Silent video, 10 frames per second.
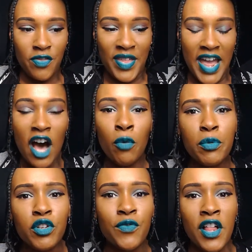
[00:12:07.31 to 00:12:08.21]
they help
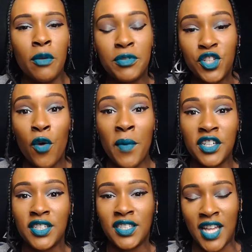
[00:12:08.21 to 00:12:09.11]
you develop so
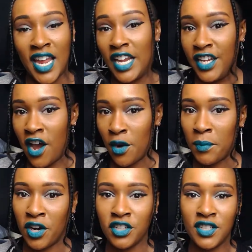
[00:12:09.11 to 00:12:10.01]
much as like a young
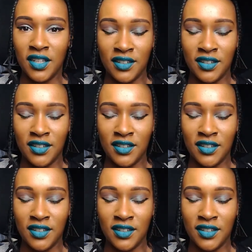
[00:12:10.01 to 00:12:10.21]
person.